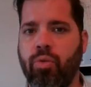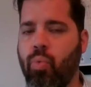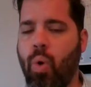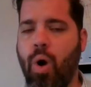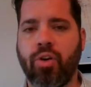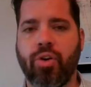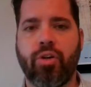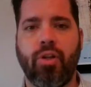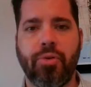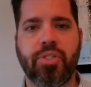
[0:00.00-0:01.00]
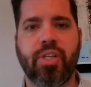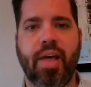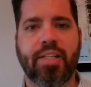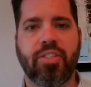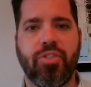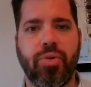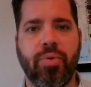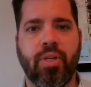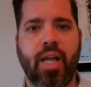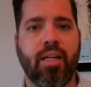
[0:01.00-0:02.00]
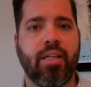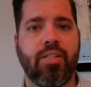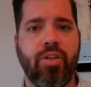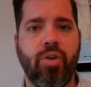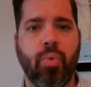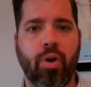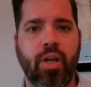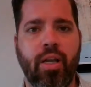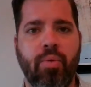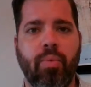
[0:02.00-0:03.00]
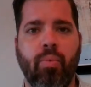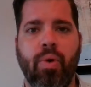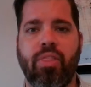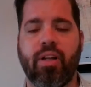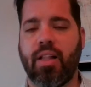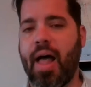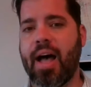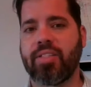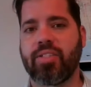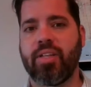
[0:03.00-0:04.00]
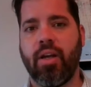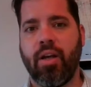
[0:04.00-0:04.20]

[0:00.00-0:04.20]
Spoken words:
wander close to that student and continue working with the class